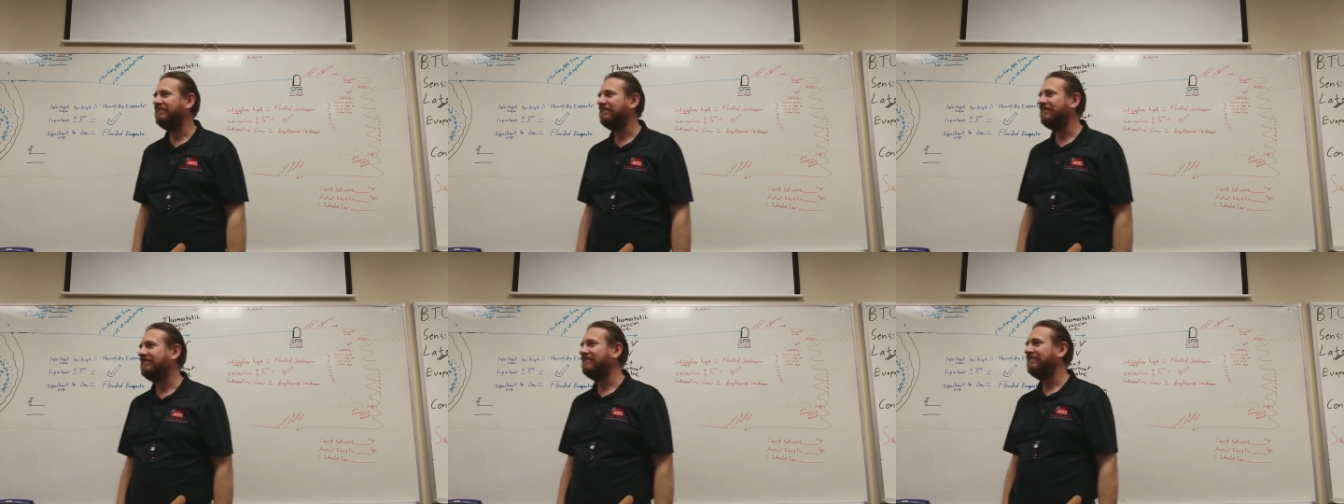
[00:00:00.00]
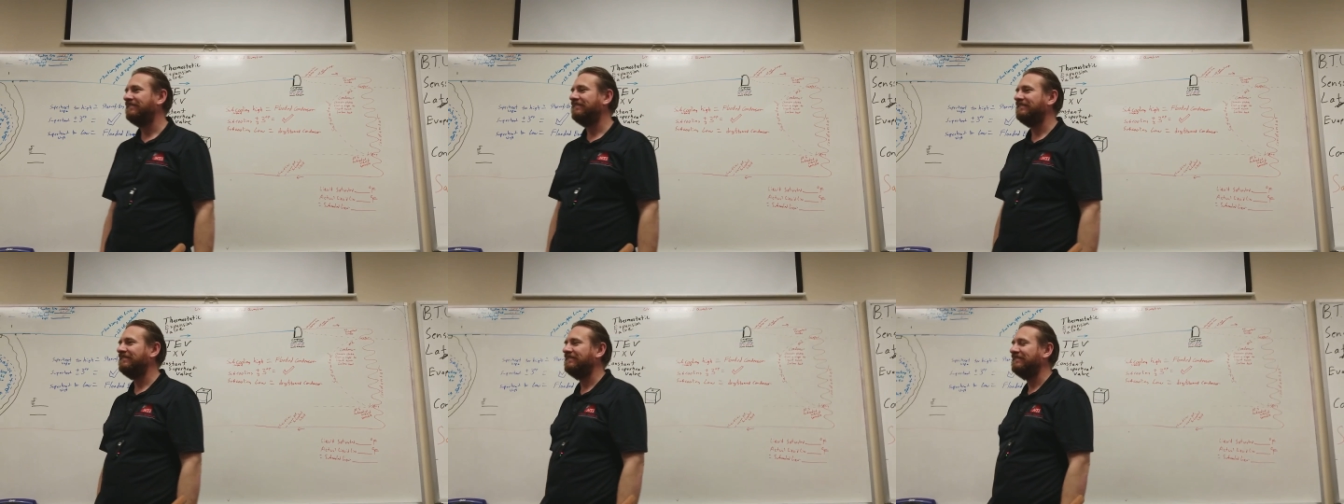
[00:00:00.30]

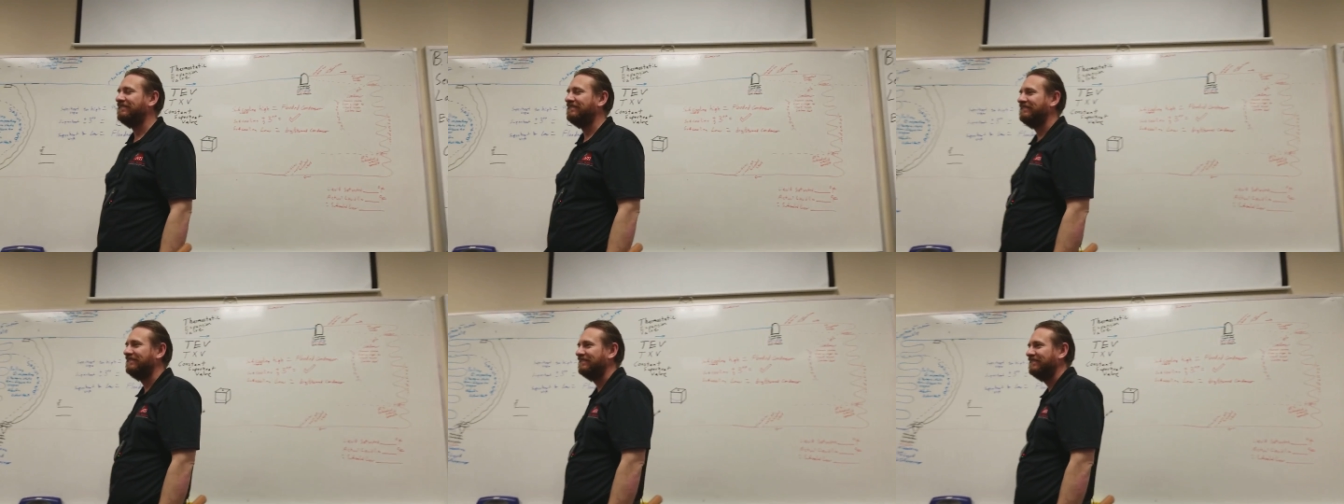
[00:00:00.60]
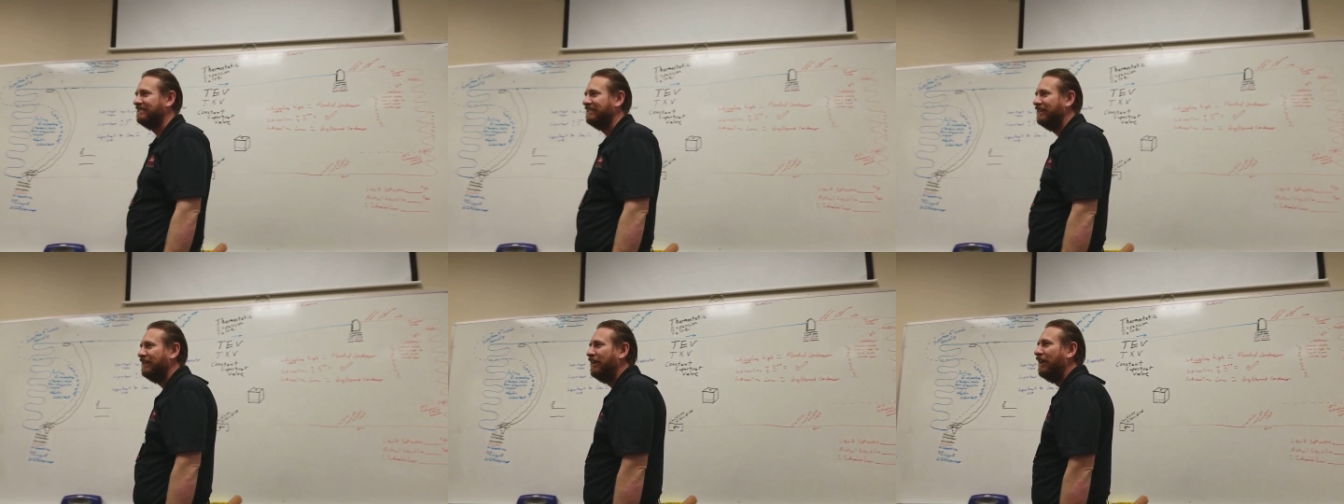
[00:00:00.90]

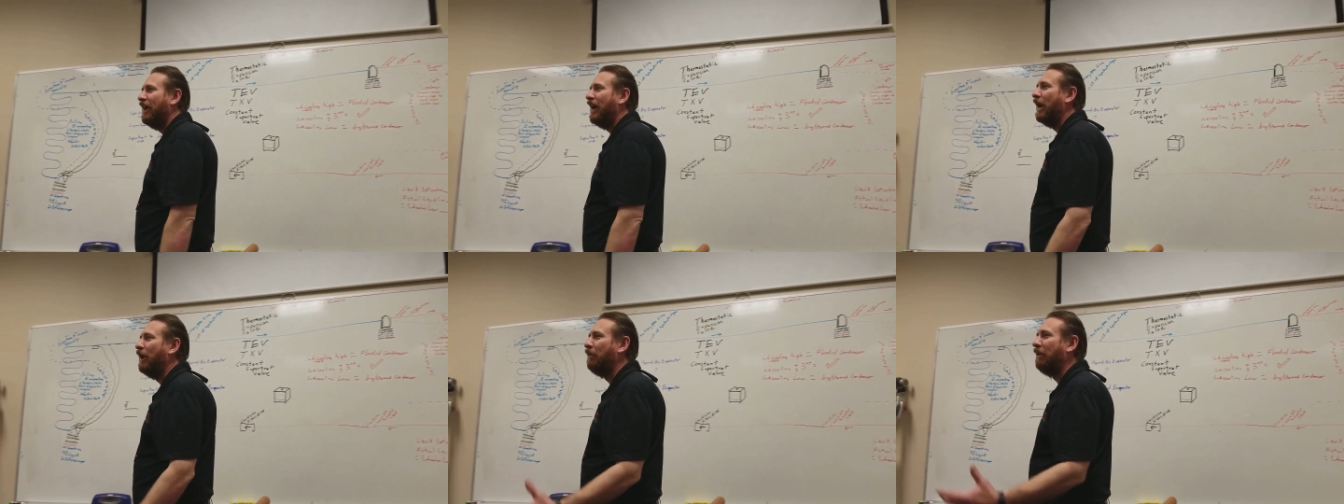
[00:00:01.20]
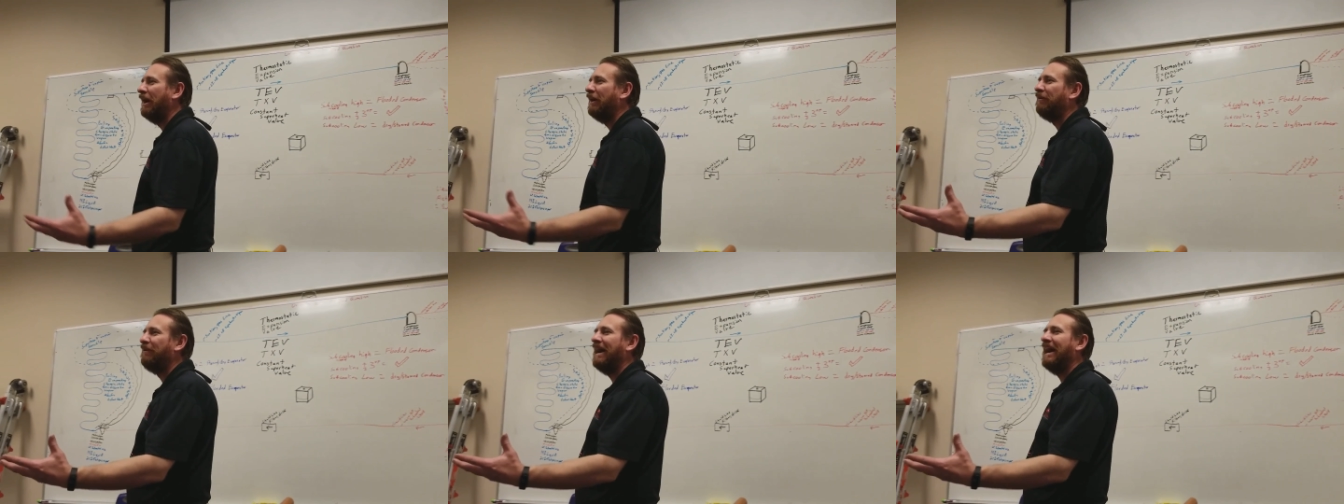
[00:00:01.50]
a
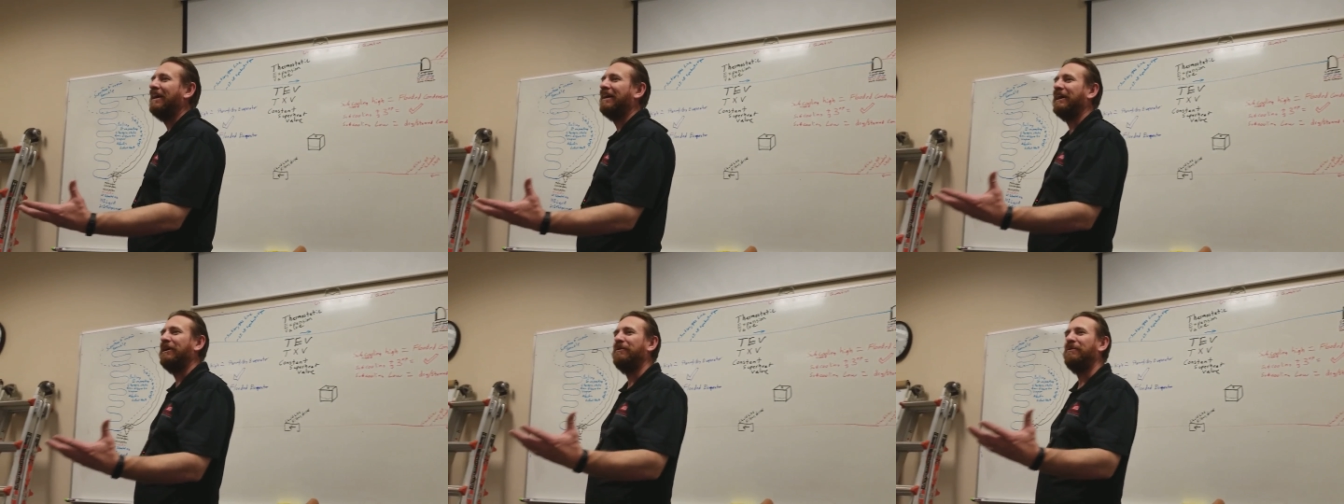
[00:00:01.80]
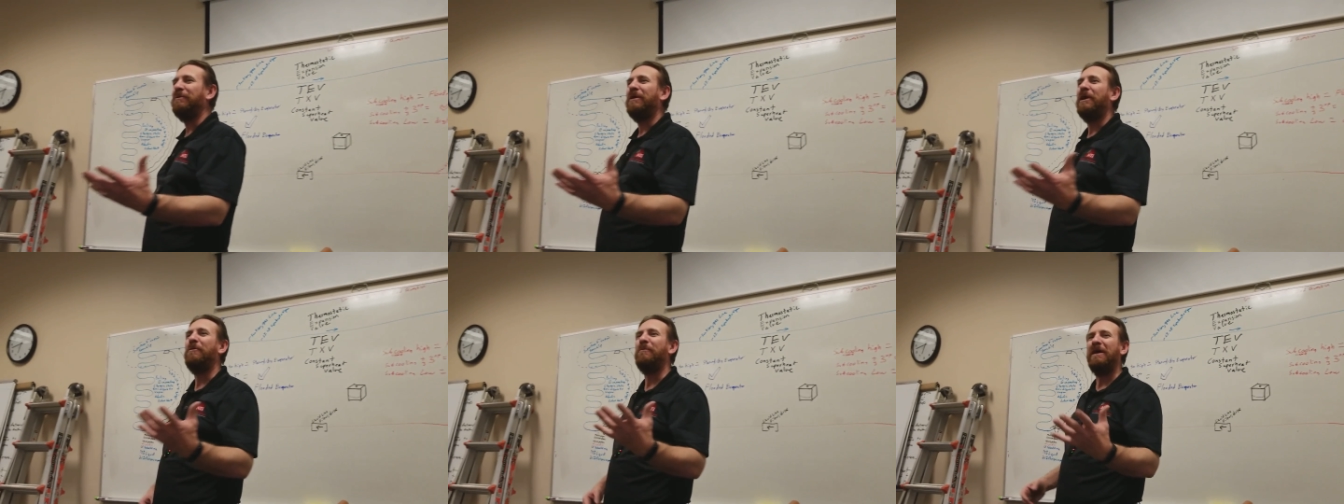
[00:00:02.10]
wet rag. Okay,
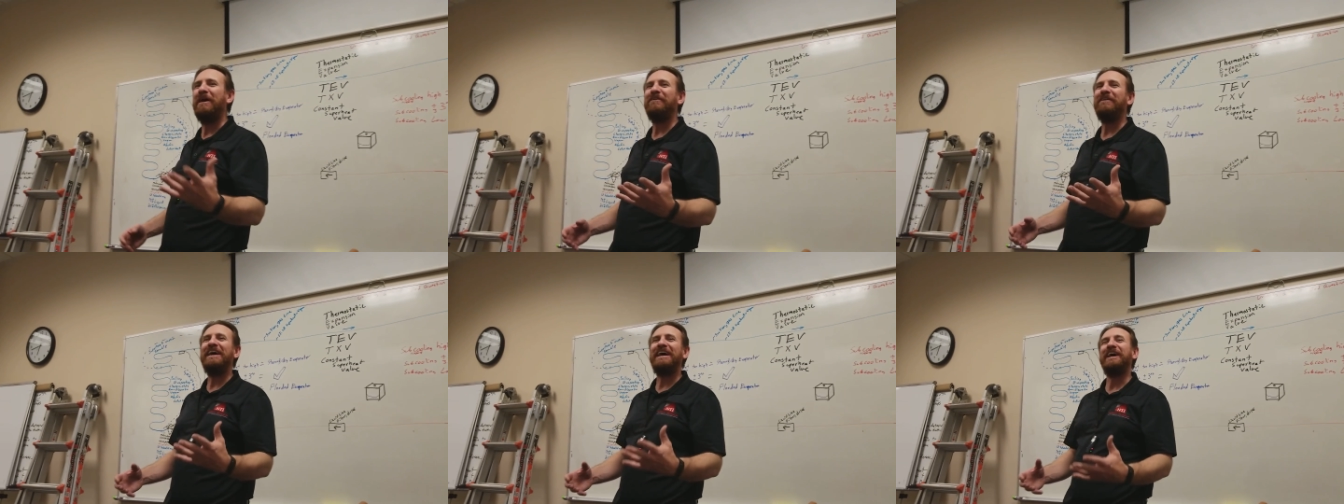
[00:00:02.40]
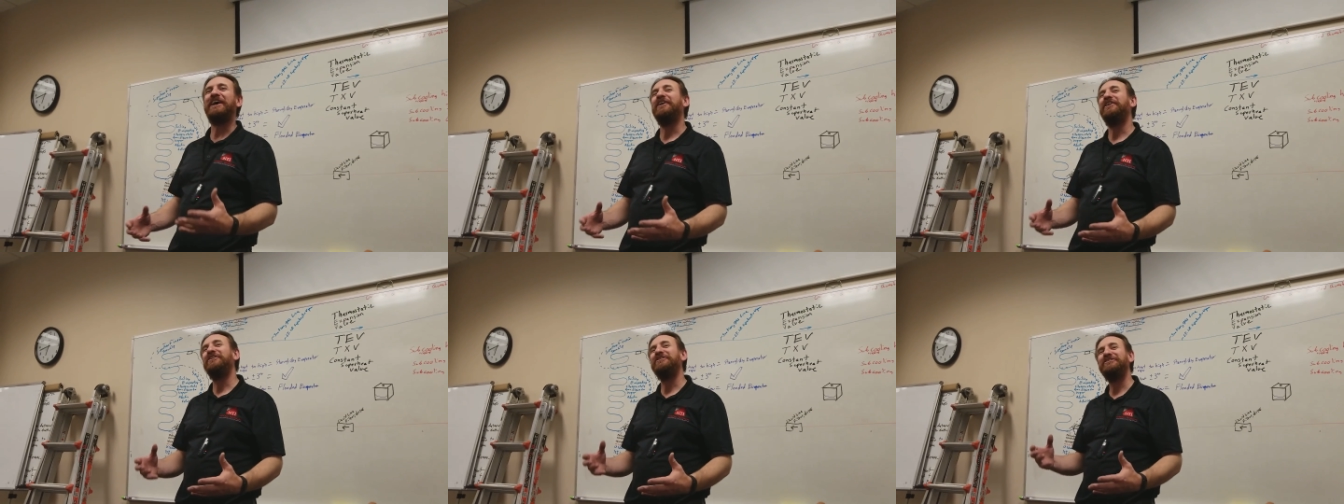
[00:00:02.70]
a wet rag.
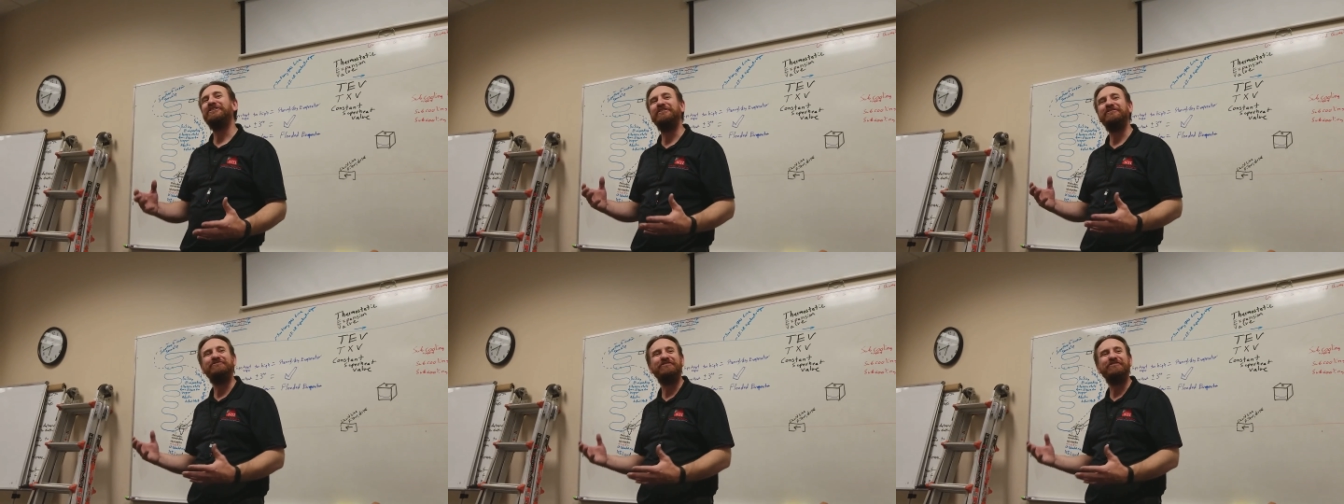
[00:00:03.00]
I go to the